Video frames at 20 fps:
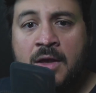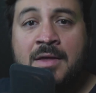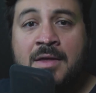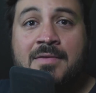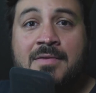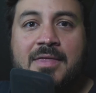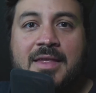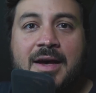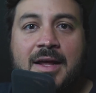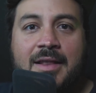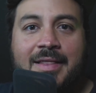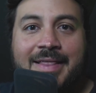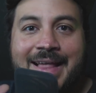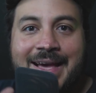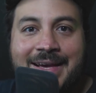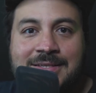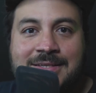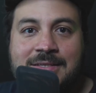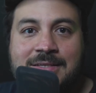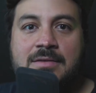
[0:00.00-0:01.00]
the
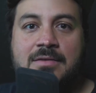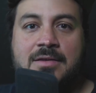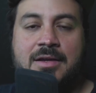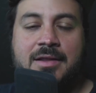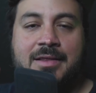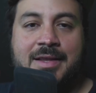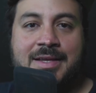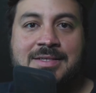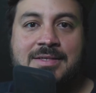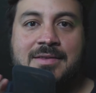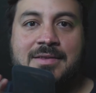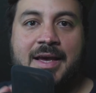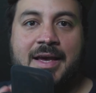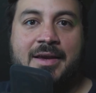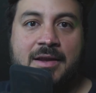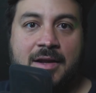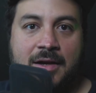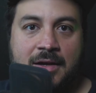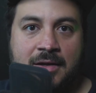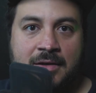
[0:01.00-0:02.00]
less
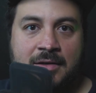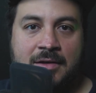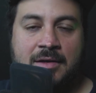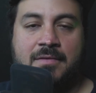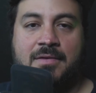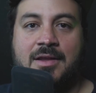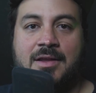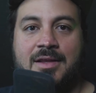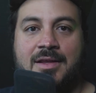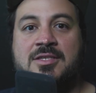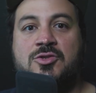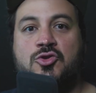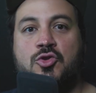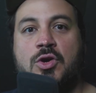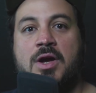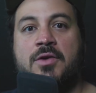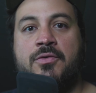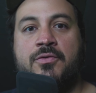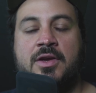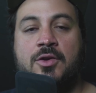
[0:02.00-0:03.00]
data and the less
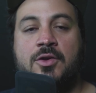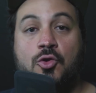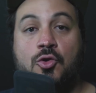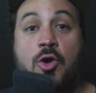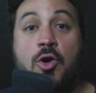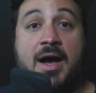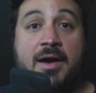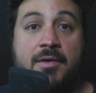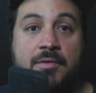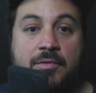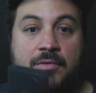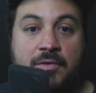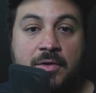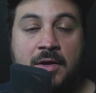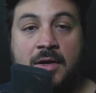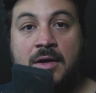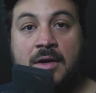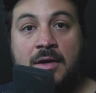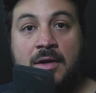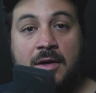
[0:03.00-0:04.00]
traffic you have,
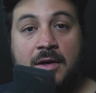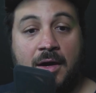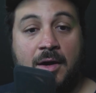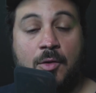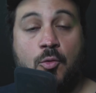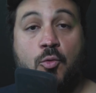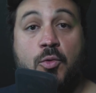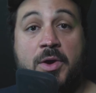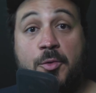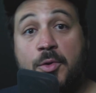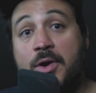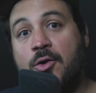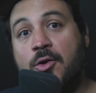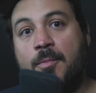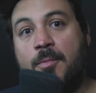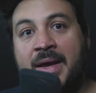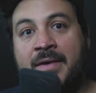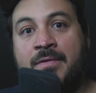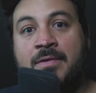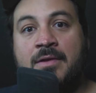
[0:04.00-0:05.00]
we
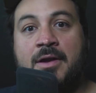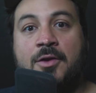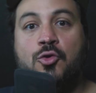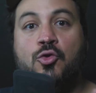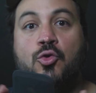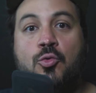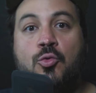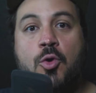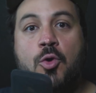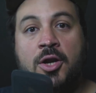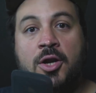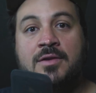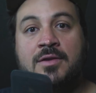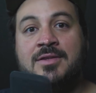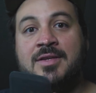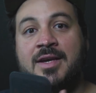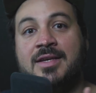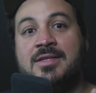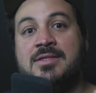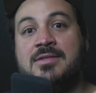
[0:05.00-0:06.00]
recommend that you run
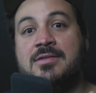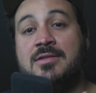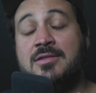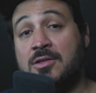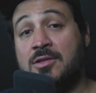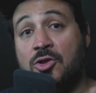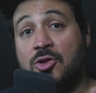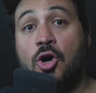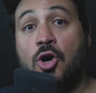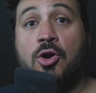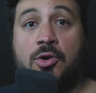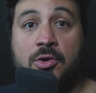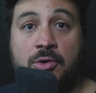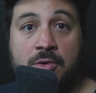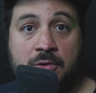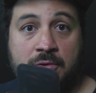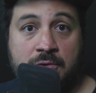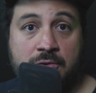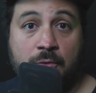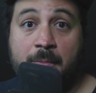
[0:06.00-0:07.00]
tests
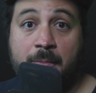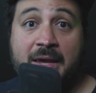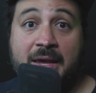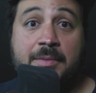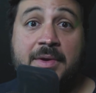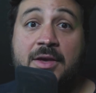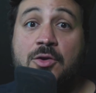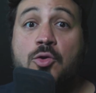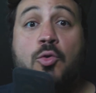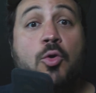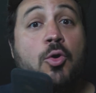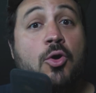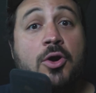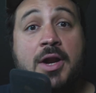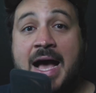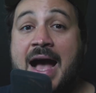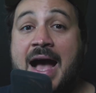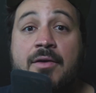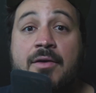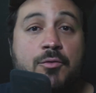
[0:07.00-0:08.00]
longer. So maybe you won't
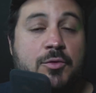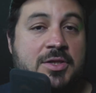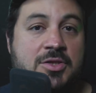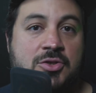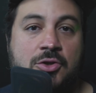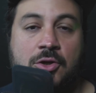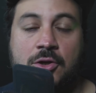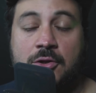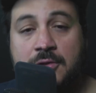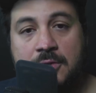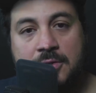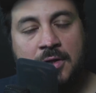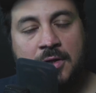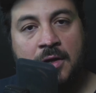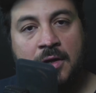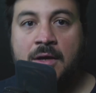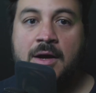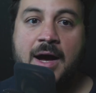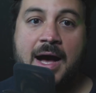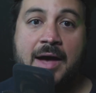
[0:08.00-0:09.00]
have results
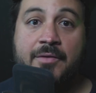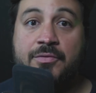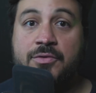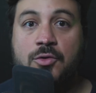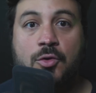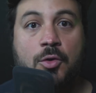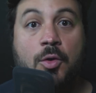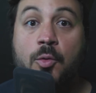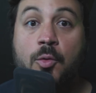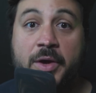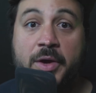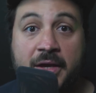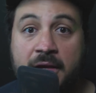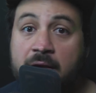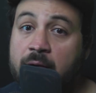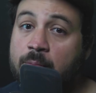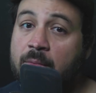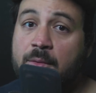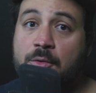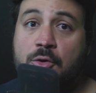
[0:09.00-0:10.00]
after a
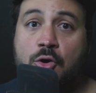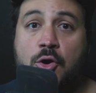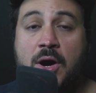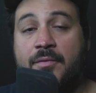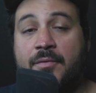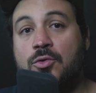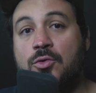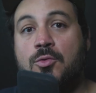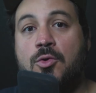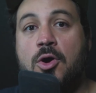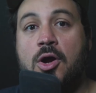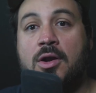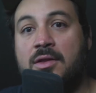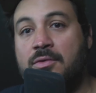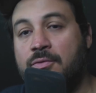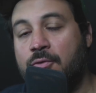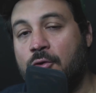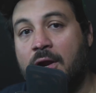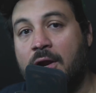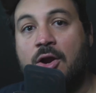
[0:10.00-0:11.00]
week. Maybe you have to run it
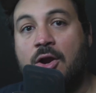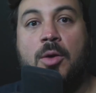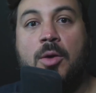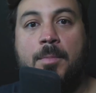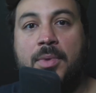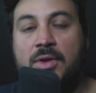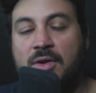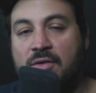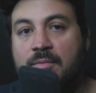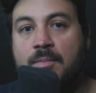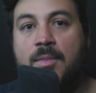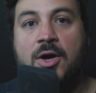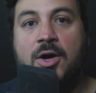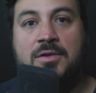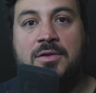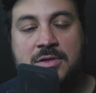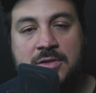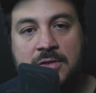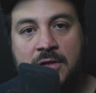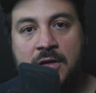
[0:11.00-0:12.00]
for a couple of
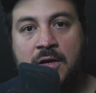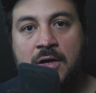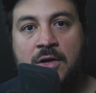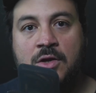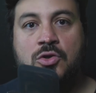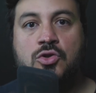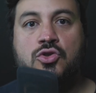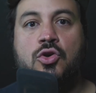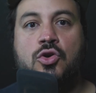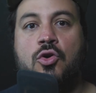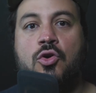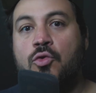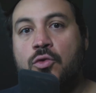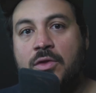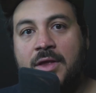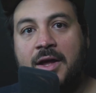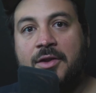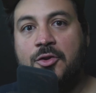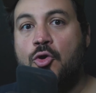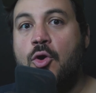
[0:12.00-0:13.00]
months so
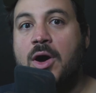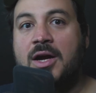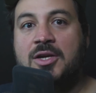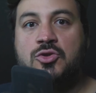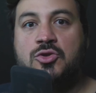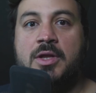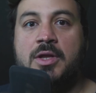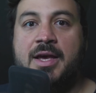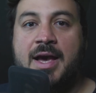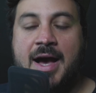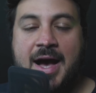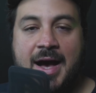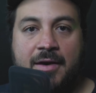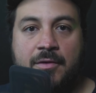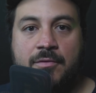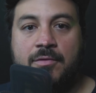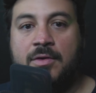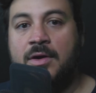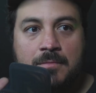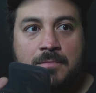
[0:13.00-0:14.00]
that you actually have,